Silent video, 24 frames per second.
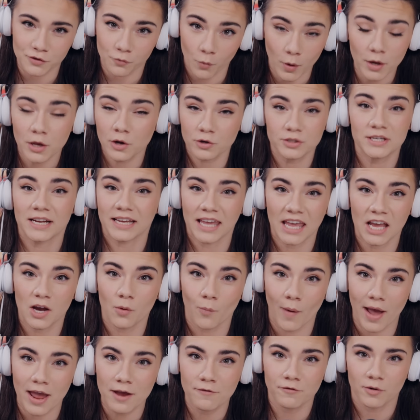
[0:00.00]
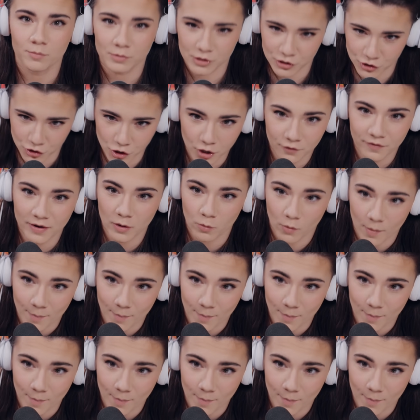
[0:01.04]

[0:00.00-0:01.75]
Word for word: of what you're taking away from deserving